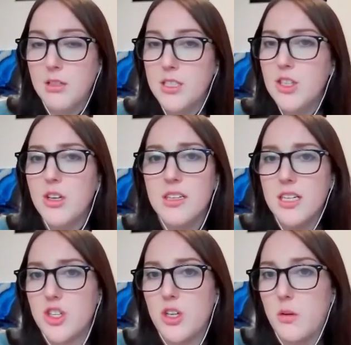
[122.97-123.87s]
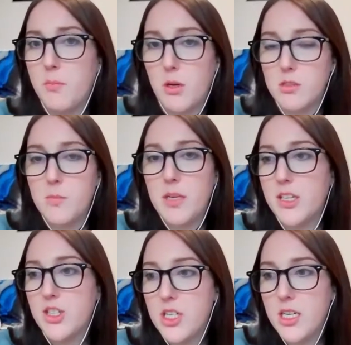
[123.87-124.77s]
did your initial
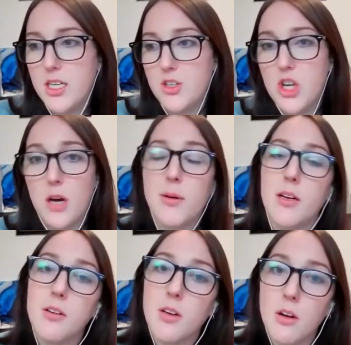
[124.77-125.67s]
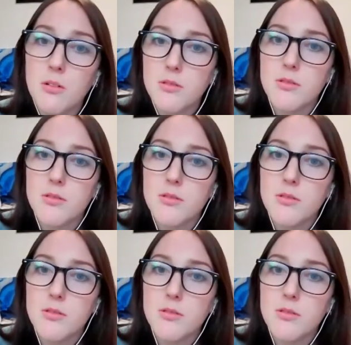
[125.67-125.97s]
post-PhD job hunt go?